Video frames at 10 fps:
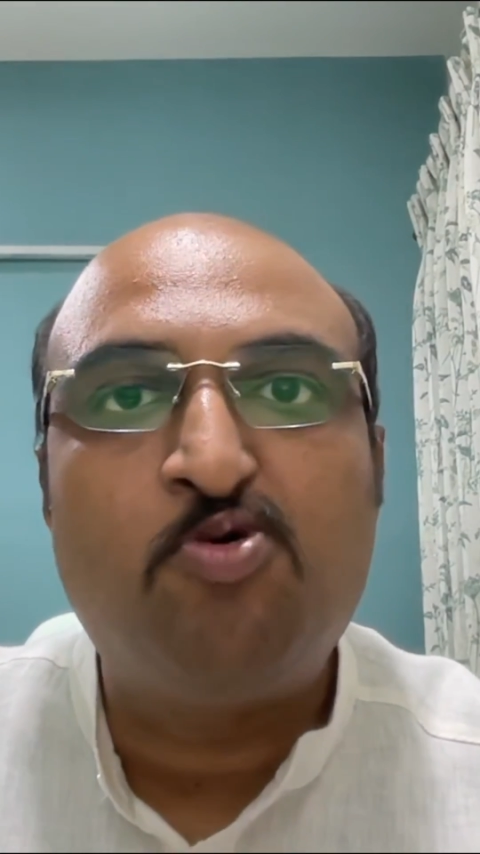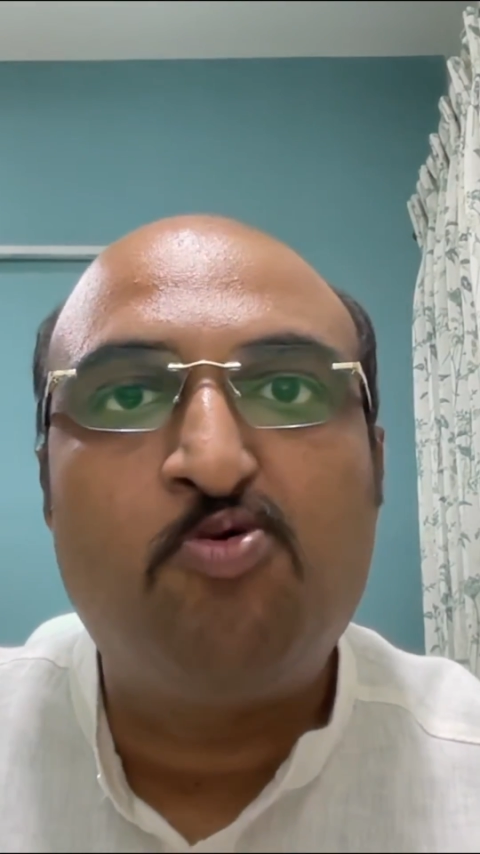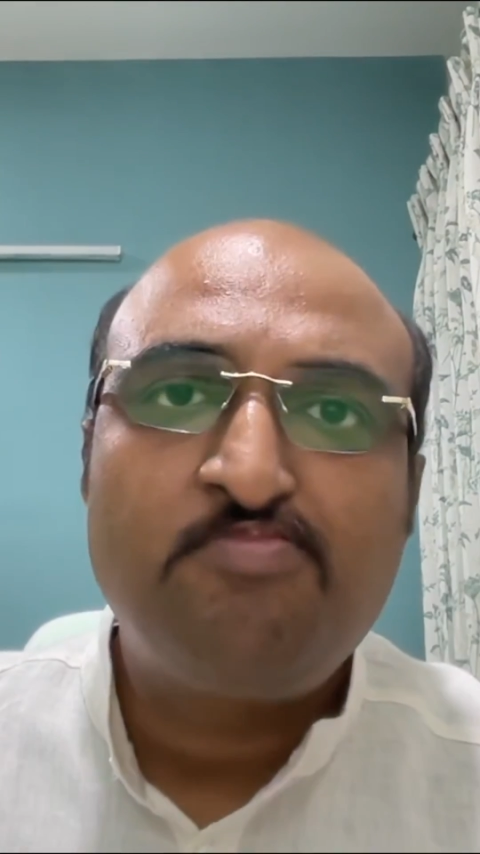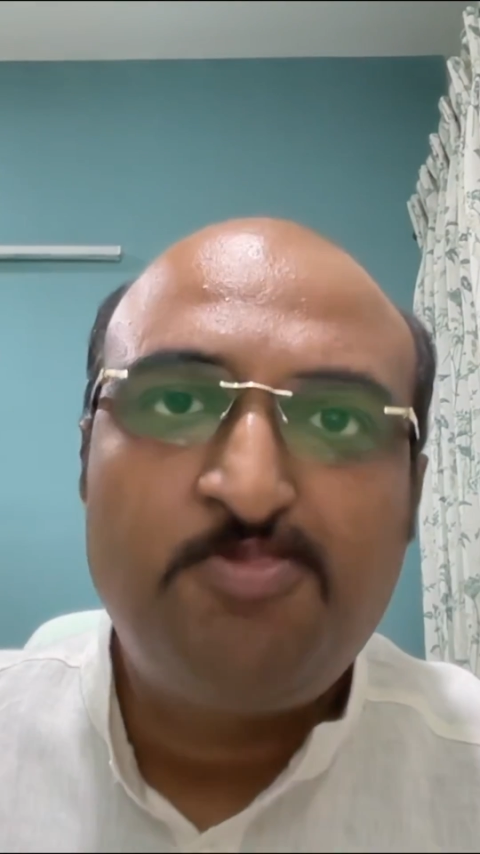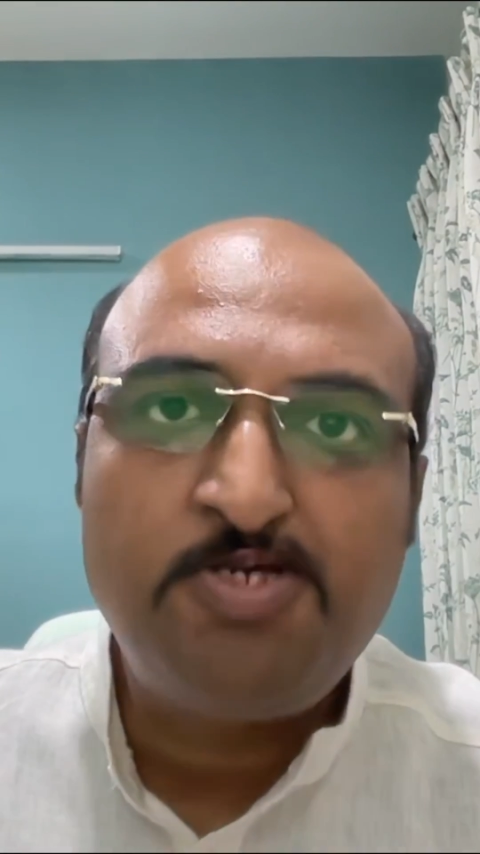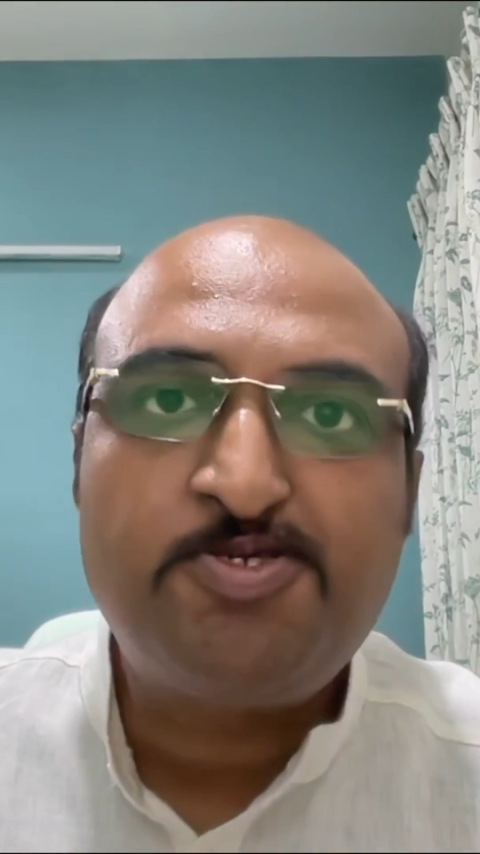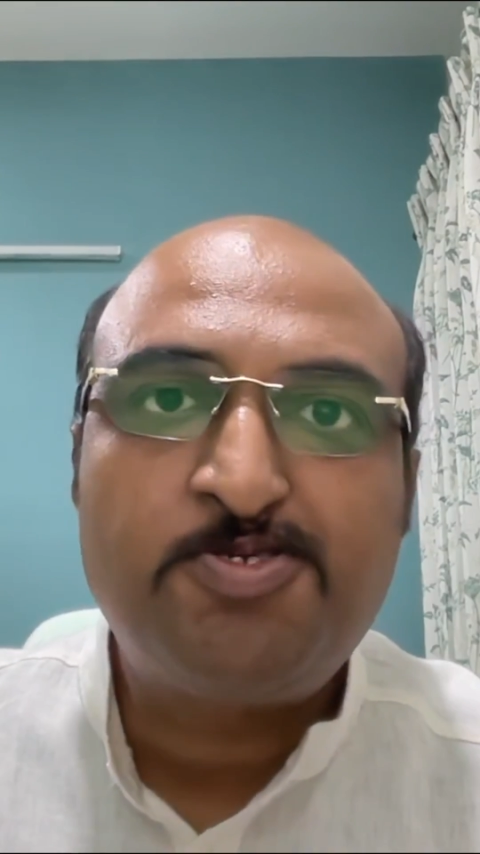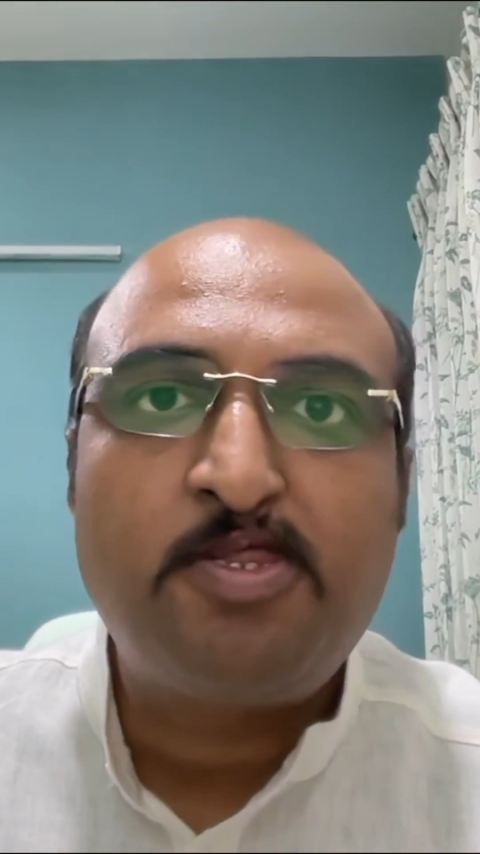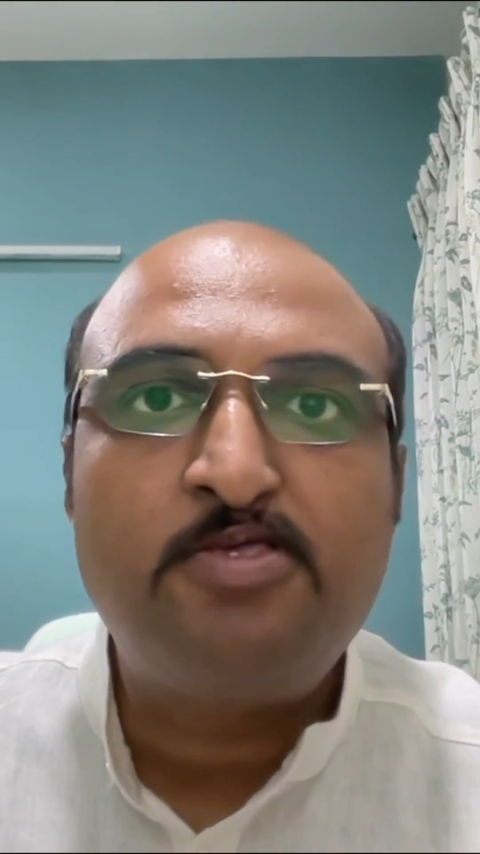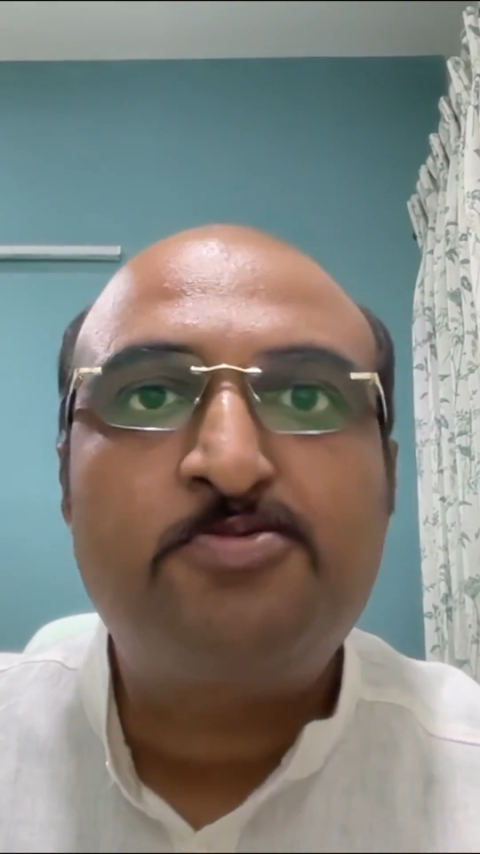This
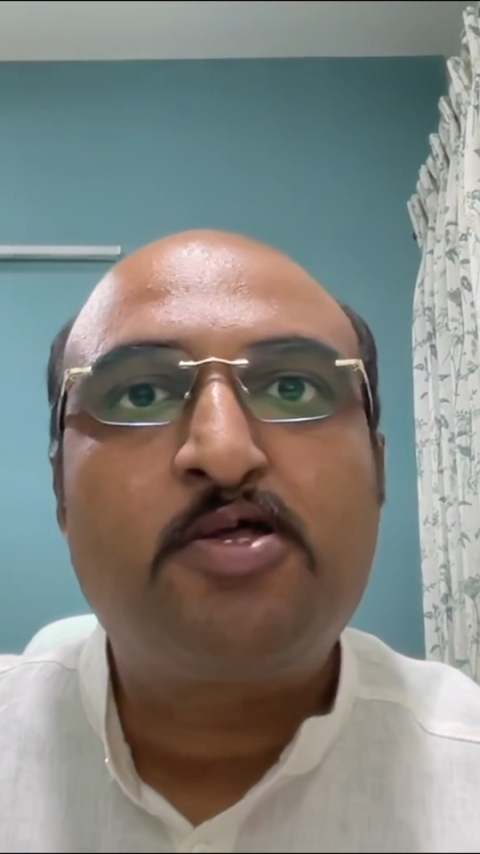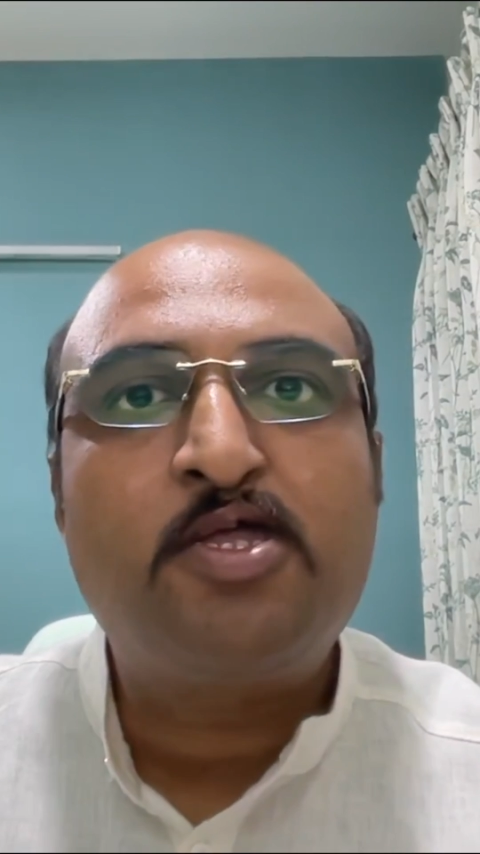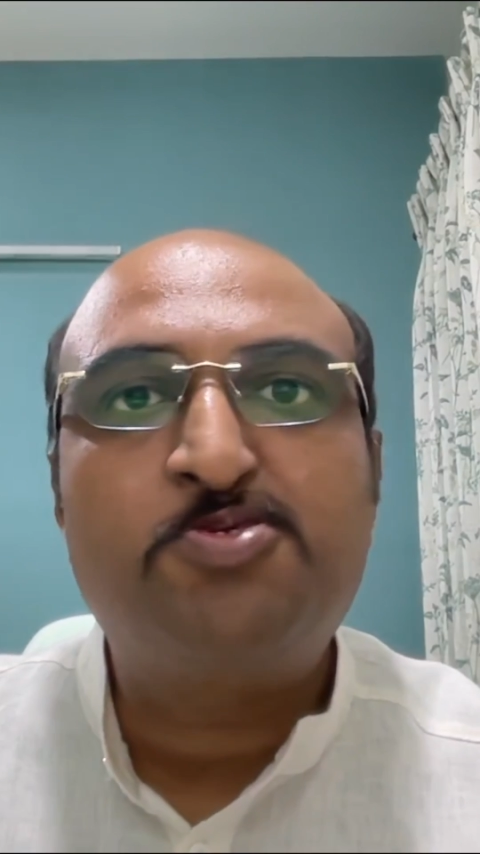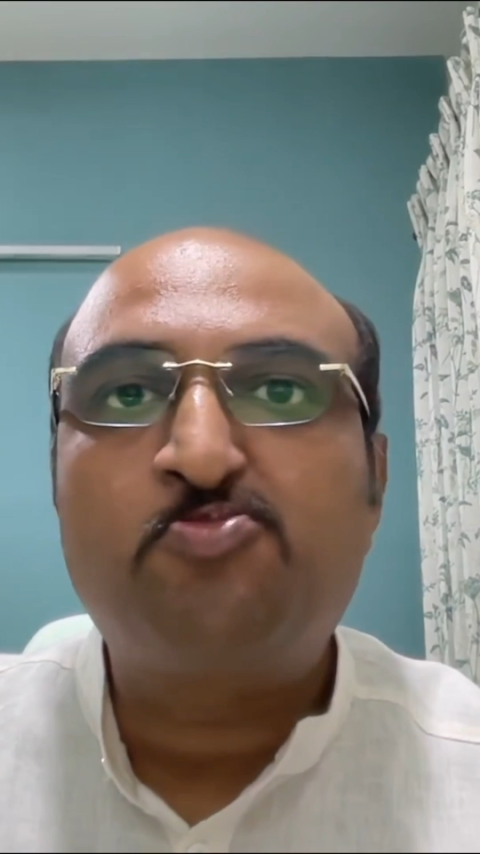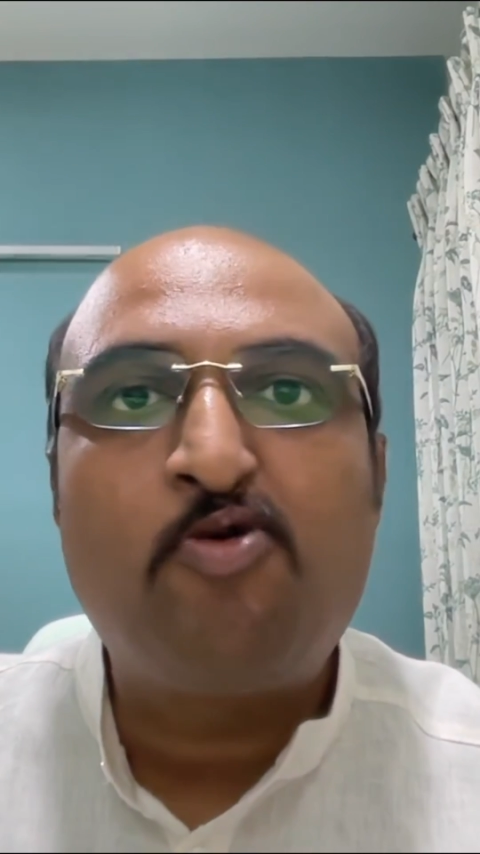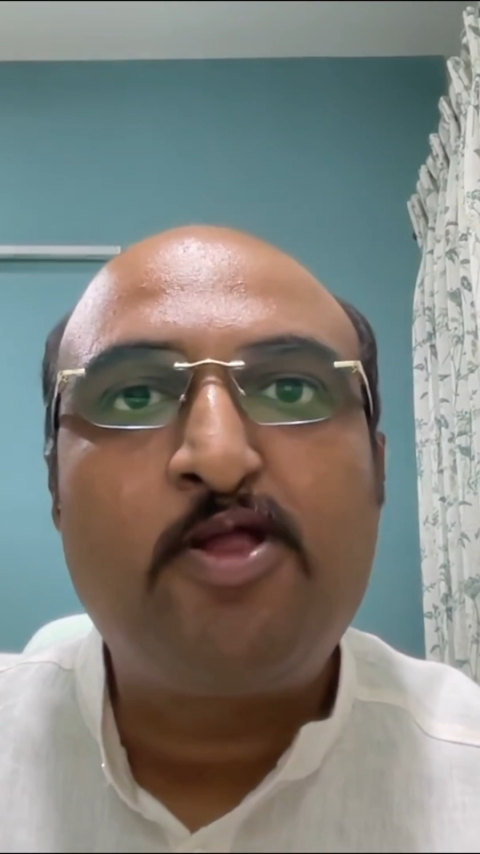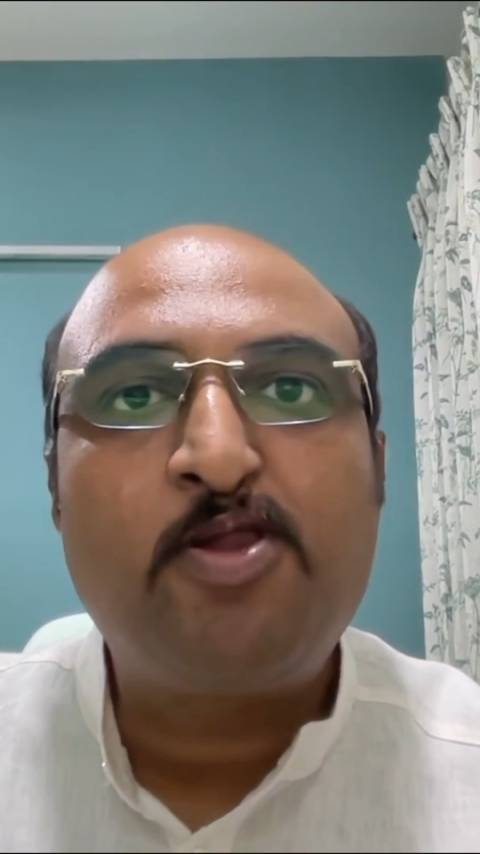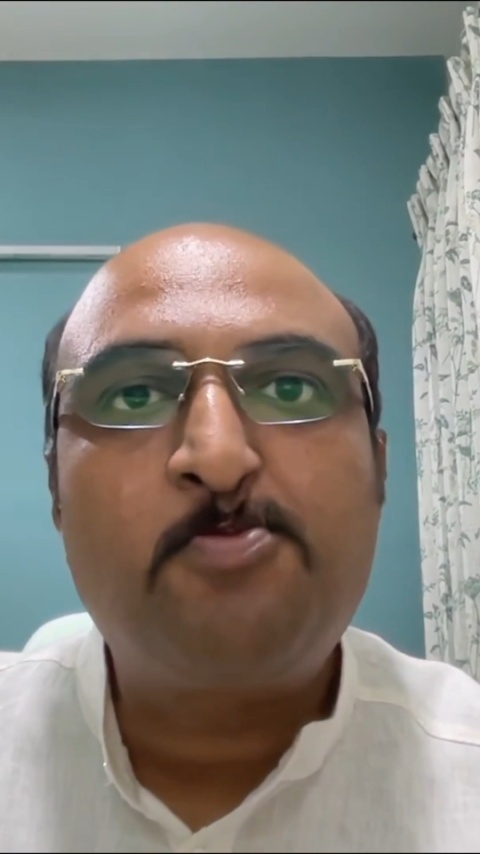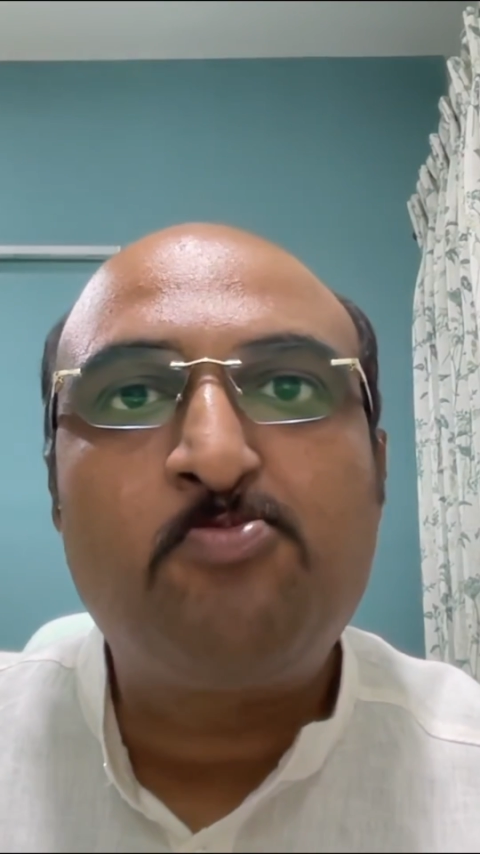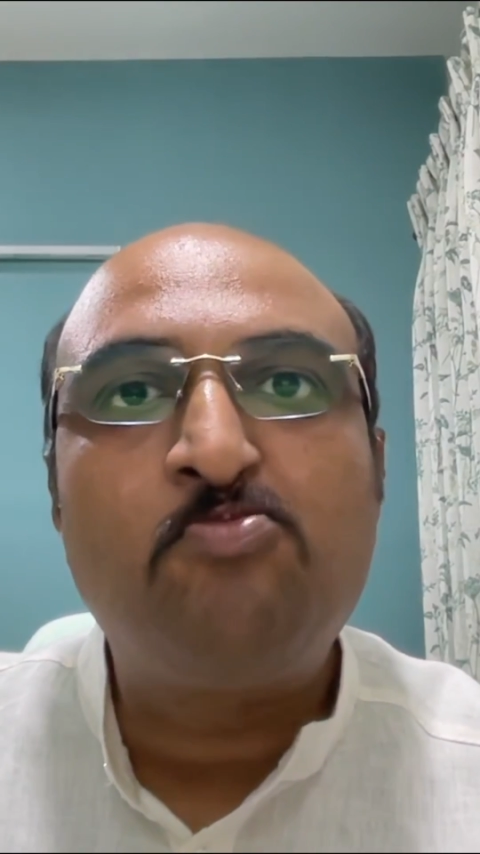series is going
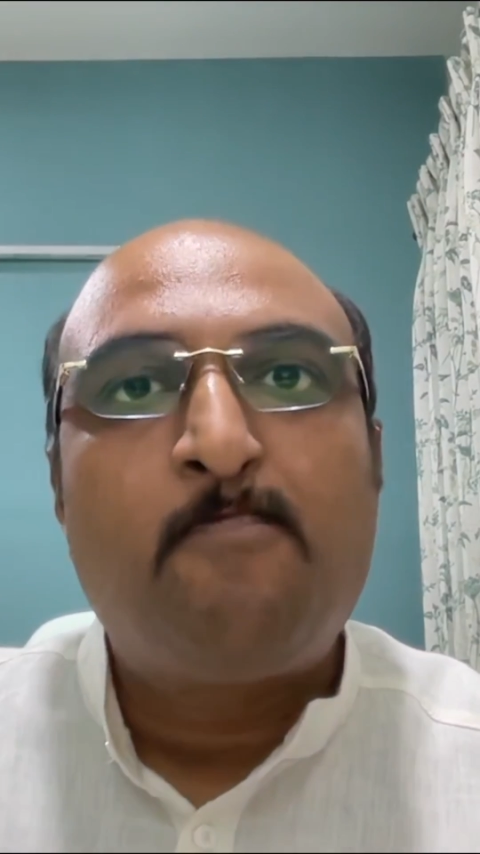to